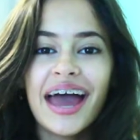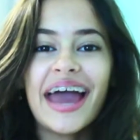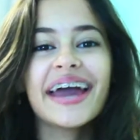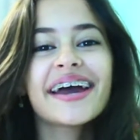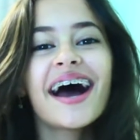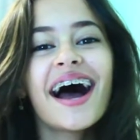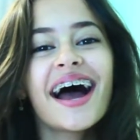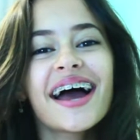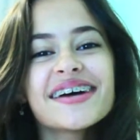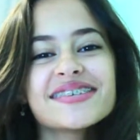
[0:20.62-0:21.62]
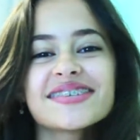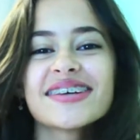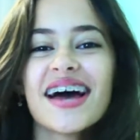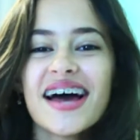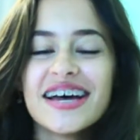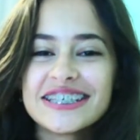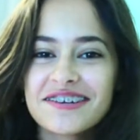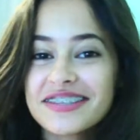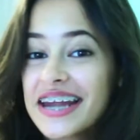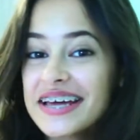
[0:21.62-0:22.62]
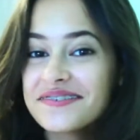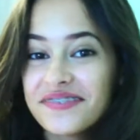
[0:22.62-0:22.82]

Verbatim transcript: Hey guys! So today's